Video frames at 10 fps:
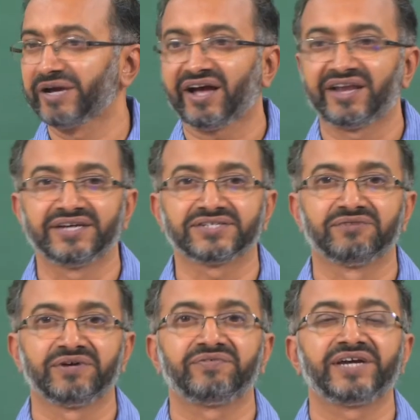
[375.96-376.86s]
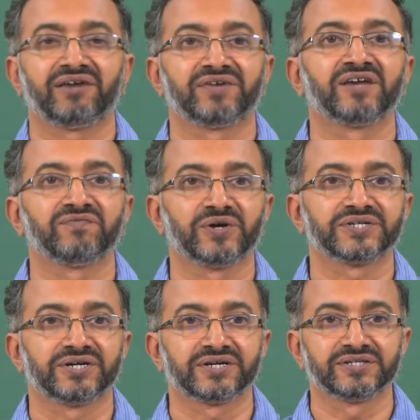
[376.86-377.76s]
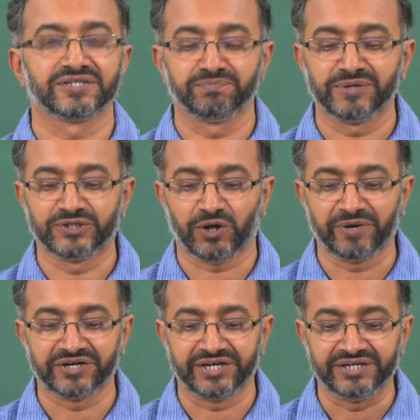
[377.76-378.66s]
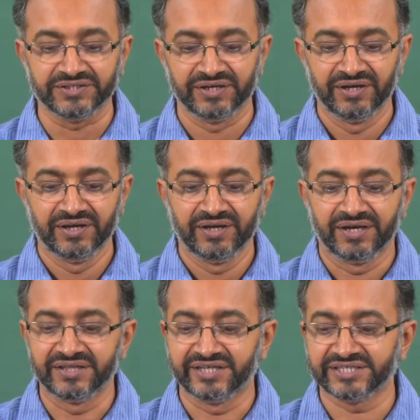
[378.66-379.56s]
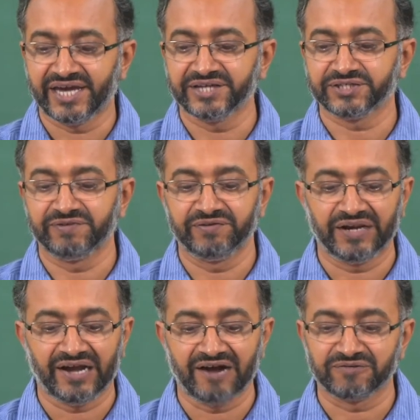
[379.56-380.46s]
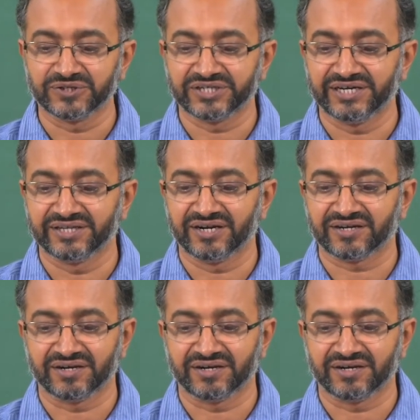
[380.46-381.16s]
mechanics the way we have done for certain simple geometries, in this case we will have to say that